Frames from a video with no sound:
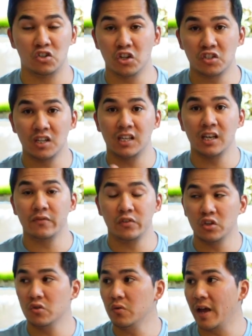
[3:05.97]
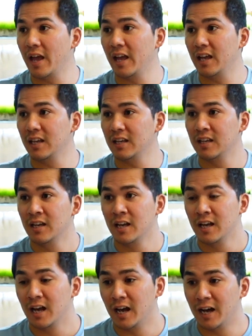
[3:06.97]
Just to give you a,
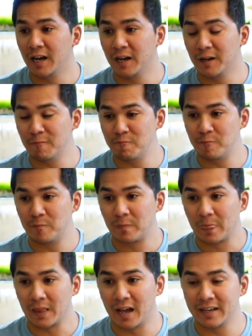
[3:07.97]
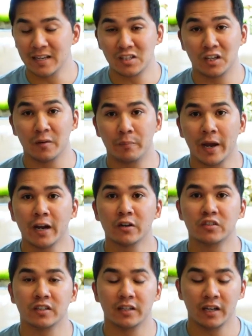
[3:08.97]
I guess a
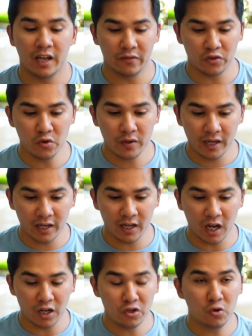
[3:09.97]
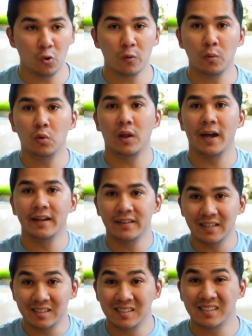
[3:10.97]
comparison, if you get a normal light
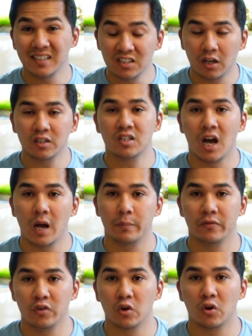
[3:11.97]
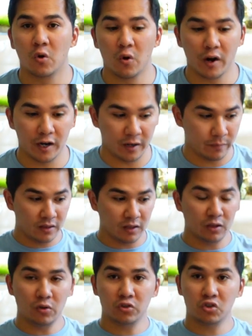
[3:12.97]
that sits on top of your aquarium, the
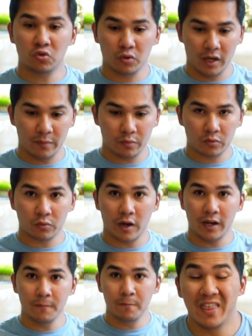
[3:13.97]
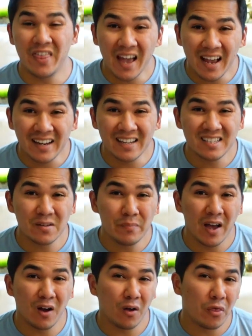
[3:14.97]
little strip, right, that is
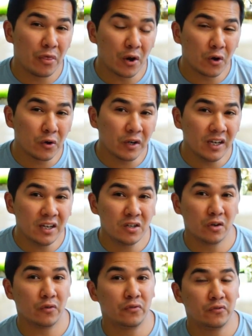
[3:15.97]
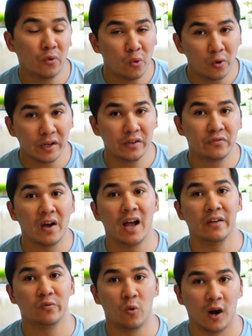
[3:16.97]
about 30 to
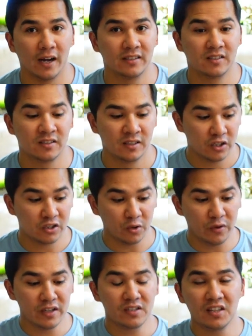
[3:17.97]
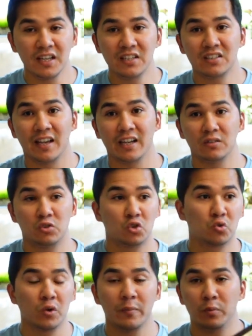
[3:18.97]
45 watts. So this thing's like
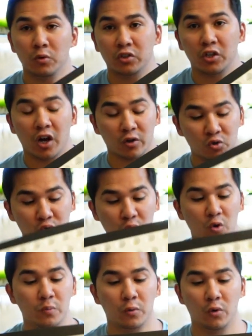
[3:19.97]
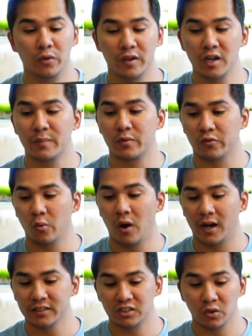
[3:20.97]
triple to quadruple the number of
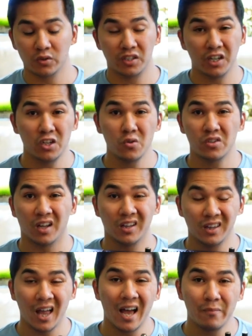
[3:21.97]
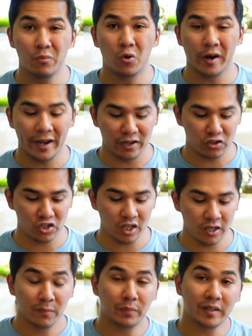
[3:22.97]
watts. So it's gonna use a lot more
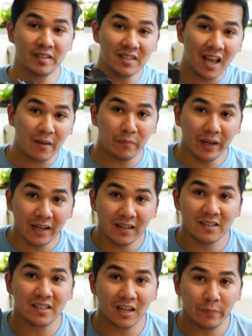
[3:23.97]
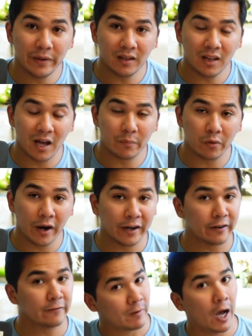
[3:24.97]
energy, but does that mean it's gonna be a lot
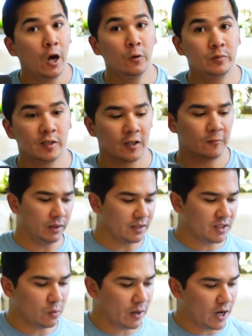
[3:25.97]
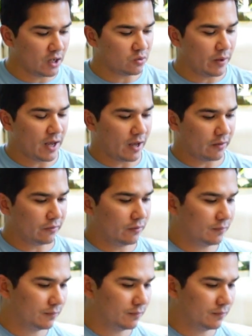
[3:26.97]
brighter? I hope so. But let's see what else we have.